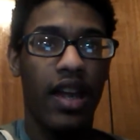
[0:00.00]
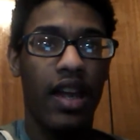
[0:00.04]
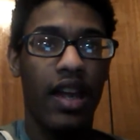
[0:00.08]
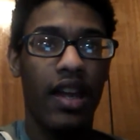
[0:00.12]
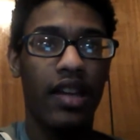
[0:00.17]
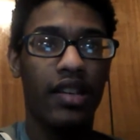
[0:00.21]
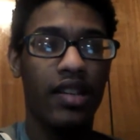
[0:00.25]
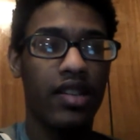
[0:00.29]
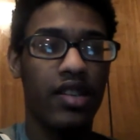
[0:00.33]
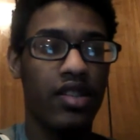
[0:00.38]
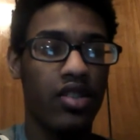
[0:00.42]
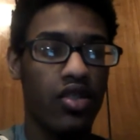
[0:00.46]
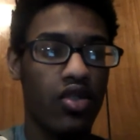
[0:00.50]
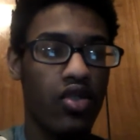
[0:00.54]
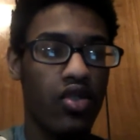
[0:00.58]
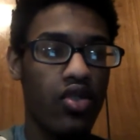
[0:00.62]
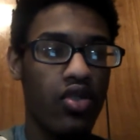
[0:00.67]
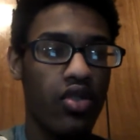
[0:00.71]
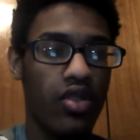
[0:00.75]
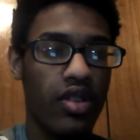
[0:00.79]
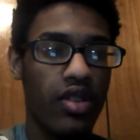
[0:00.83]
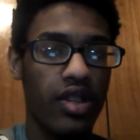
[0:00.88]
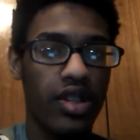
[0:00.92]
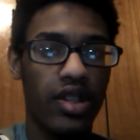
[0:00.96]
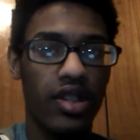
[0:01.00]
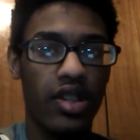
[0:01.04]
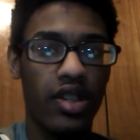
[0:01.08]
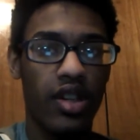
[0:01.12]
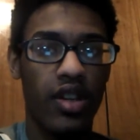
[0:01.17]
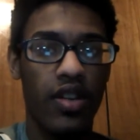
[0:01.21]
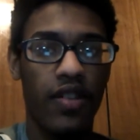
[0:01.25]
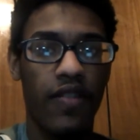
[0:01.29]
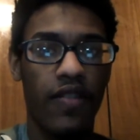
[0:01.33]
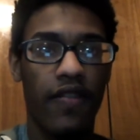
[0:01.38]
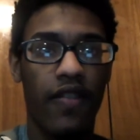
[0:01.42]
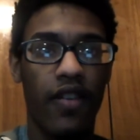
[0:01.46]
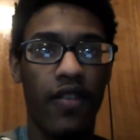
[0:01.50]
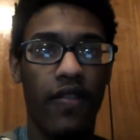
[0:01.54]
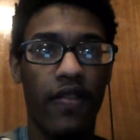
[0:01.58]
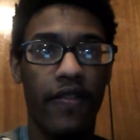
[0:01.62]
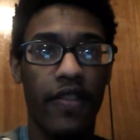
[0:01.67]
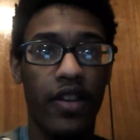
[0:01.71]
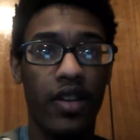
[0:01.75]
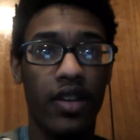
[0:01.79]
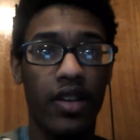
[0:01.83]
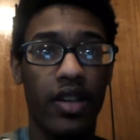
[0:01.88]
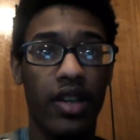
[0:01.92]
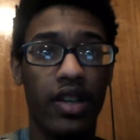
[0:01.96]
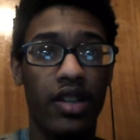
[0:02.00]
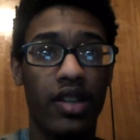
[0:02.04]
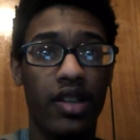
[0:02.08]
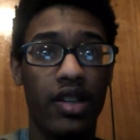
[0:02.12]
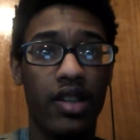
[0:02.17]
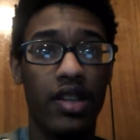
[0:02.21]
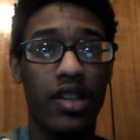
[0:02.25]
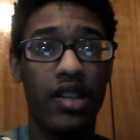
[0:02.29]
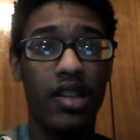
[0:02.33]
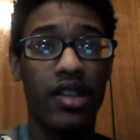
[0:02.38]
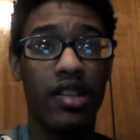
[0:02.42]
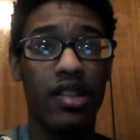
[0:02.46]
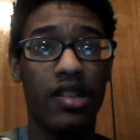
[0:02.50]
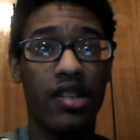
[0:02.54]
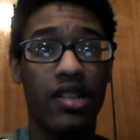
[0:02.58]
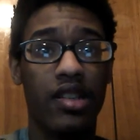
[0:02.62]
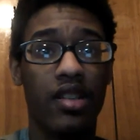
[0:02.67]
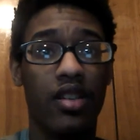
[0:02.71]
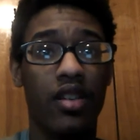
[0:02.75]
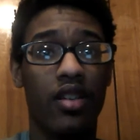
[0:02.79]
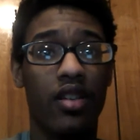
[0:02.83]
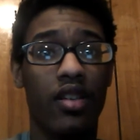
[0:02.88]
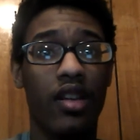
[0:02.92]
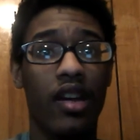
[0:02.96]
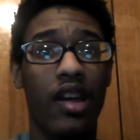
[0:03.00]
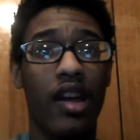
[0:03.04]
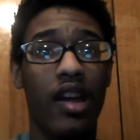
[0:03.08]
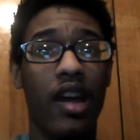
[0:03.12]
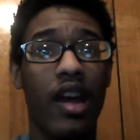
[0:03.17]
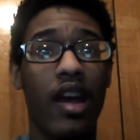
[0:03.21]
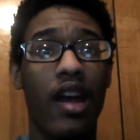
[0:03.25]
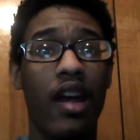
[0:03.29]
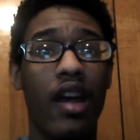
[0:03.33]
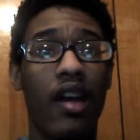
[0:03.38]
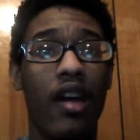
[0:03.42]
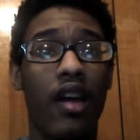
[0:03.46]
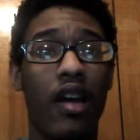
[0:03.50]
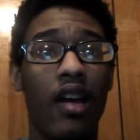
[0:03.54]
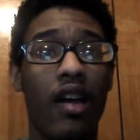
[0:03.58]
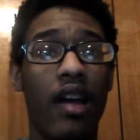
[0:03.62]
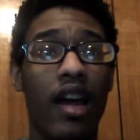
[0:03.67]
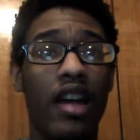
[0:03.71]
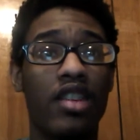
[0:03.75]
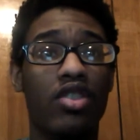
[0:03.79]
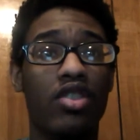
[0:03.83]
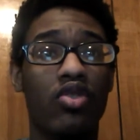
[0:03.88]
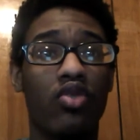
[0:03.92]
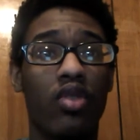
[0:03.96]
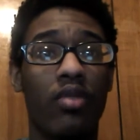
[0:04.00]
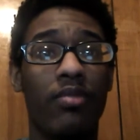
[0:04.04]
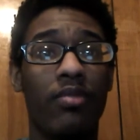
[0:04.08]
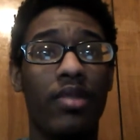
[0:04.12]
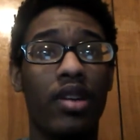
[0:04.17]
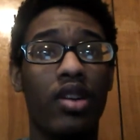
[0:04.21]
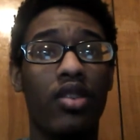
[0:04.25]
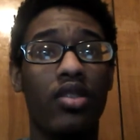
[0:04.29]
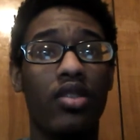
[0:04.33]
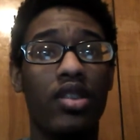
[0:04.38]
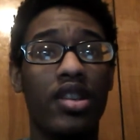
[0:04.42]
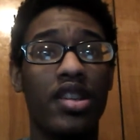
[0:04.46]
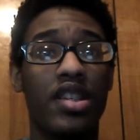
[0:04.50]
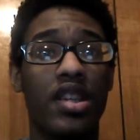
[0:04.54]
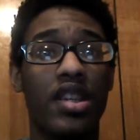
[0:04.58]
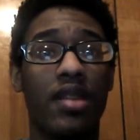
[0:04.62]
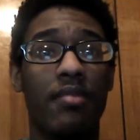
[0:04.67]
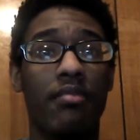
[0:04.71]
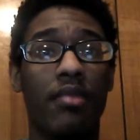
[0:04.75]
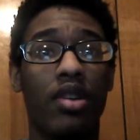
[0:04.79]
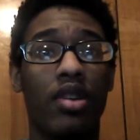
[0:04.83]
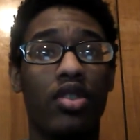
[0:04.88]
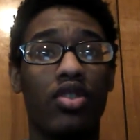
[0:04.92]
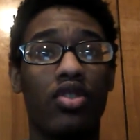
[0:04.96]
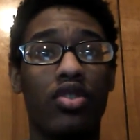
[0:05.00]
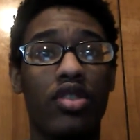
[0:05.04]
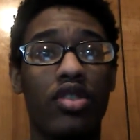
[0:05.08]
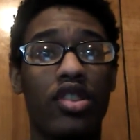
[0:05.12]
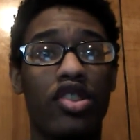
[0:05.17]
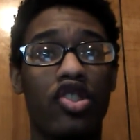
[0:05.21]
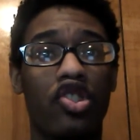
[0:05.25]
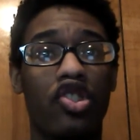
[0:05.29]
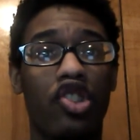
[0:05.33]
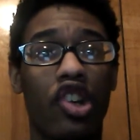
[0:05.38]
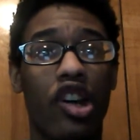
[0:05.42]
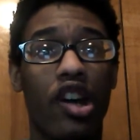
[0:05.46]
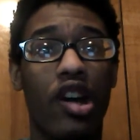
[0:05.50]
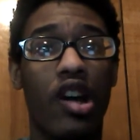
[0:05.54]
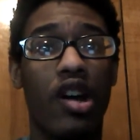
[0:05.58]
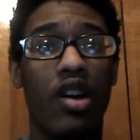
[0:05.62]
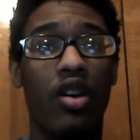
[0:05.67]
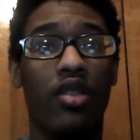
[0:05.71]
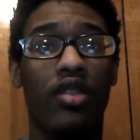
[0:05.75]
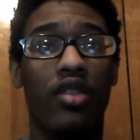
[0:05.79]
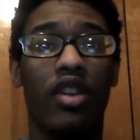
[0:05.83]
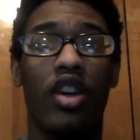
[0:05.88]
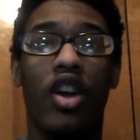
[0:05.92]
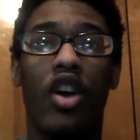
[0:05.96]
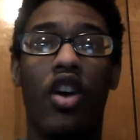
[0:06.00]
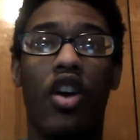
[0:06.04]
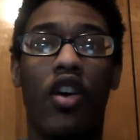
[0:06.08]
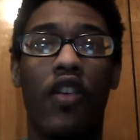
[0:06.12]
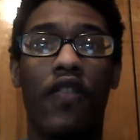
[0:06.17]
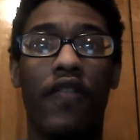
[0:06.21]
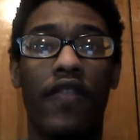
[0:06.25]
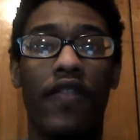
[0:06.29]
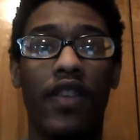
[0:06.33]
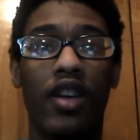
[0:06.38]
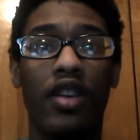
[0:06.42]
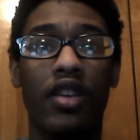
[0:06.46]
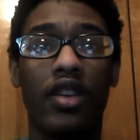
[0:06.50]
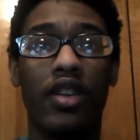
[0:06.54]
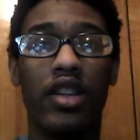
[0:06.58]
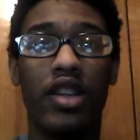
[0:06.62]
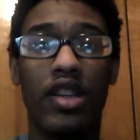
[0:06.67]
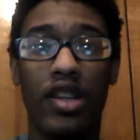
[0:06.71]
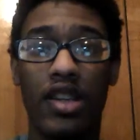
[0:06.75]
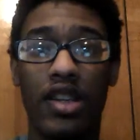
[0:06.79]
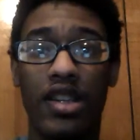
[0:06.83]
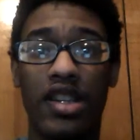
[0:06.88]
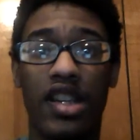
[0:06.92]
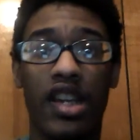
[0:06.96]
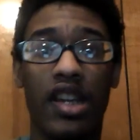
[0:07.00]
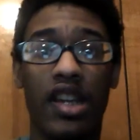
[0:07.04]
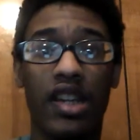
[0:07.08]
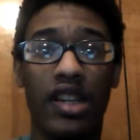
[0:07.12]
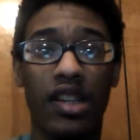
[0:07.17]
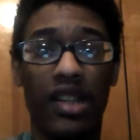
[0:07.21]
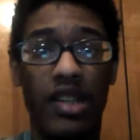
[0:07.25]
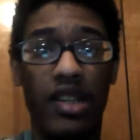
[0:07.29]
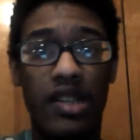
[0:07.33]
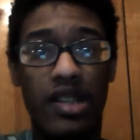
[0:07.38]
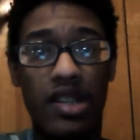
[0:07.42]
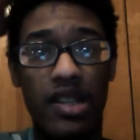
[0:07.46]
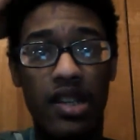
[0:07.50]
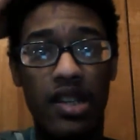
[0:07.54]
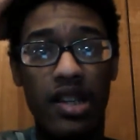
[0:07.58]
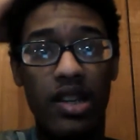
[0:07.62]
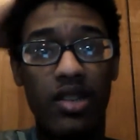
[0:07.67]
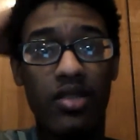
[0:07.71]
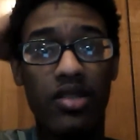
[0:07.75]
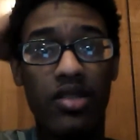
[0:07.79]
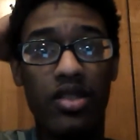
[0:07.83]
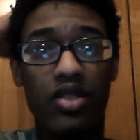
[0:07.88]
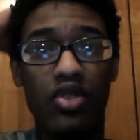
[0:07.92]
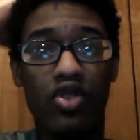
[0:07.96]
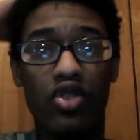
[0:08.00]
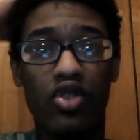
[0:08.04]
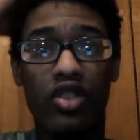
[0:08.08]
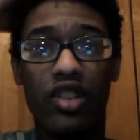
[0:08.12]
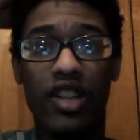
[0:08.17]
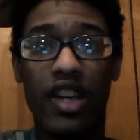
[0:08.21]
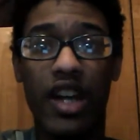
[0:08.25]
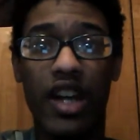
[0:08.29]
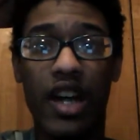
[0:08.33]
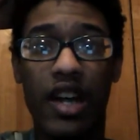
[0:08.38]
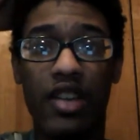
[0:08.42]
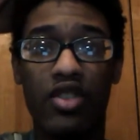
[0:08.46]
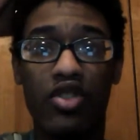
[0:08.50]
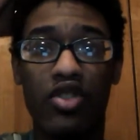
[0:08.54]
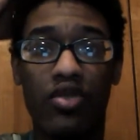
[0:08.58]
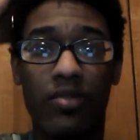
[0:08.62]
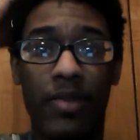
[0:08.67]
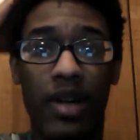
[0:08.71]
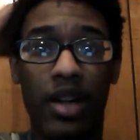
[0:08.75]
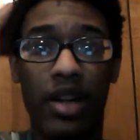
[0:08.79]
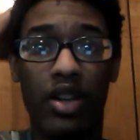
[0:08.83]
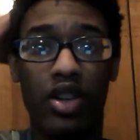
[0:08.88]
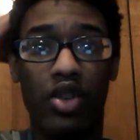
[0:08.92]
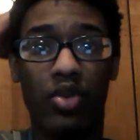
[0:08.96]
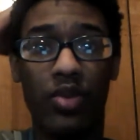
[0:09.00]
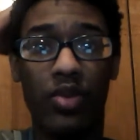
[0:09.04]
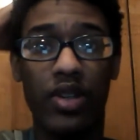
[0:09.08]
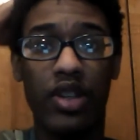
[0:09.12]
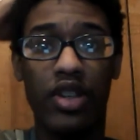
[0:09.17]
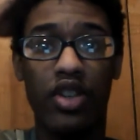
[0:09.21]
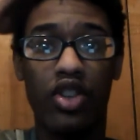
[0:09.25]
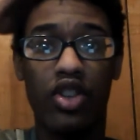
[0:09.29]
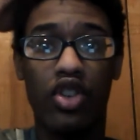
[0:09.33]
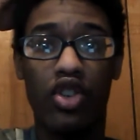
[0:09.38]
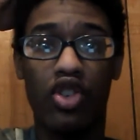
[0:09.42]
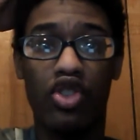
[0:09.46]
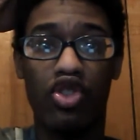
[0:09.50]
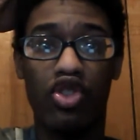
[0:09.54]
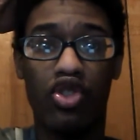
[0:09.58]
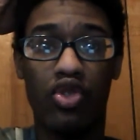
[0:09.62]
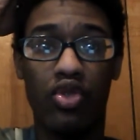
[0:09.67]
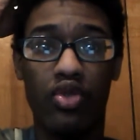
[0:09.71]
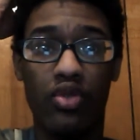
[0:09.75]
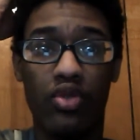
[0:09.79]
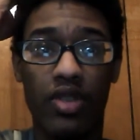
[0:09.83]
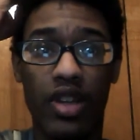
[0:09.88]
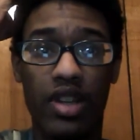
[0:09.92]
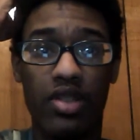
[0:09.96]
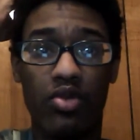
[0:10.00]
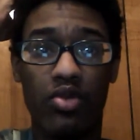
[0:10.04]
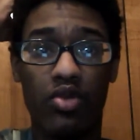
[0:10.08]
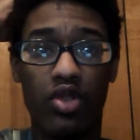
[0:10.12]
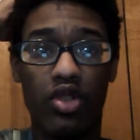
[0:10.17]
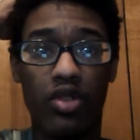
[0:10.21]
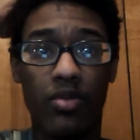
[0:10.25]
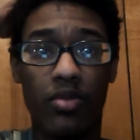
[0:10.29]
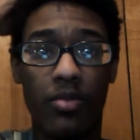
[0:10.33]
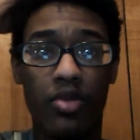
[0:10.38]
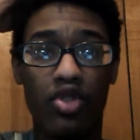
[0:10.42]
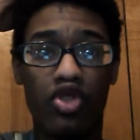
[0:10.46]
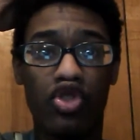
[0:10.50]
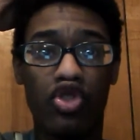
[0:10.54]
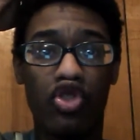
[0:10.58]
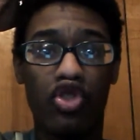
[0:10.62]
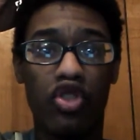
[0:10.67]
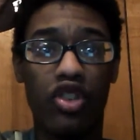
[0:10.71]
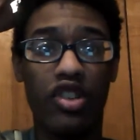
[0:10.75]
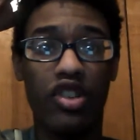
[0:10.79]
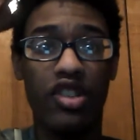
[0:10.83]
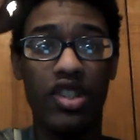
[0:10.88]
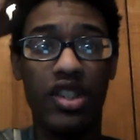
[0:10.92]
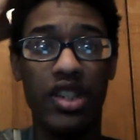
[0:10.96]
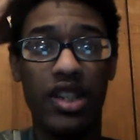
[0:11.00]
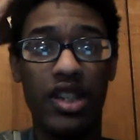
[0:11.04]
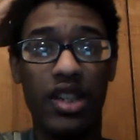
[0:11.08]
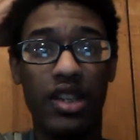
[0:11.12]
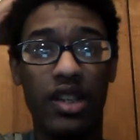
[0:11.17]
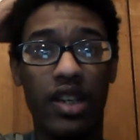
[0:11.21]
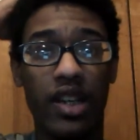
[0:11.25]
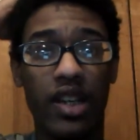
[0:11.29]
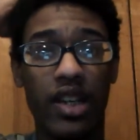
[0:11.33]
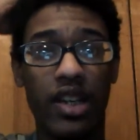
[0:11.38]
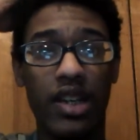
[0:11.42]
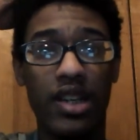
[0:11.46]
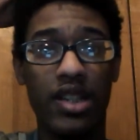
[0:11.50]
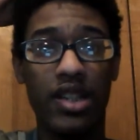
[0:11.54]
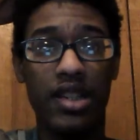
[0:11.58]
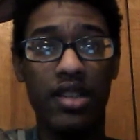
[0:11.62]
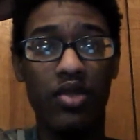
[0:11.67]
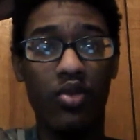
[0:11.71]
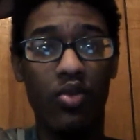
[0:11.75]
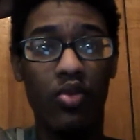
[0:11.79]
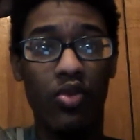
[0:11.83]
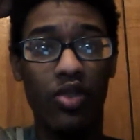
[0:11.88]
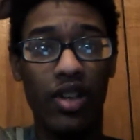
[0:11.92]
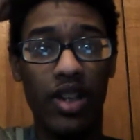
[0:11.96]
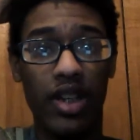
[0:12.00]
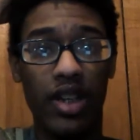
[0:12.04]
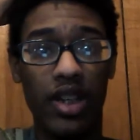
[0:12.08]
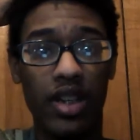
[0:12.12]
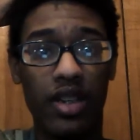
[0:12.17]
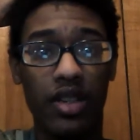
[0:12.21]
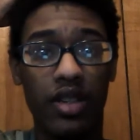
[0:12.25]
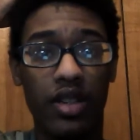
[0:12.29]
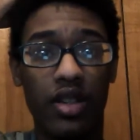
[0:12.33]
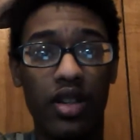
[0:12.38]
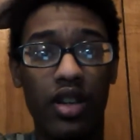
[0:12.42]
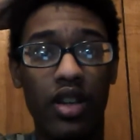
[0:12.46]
And the story of Ophelia is, as a rebellious and motherless child, Ophelia is taken into Elsinore Castle by Queen Gerturde as one of her most trusted ladies-in-waiting.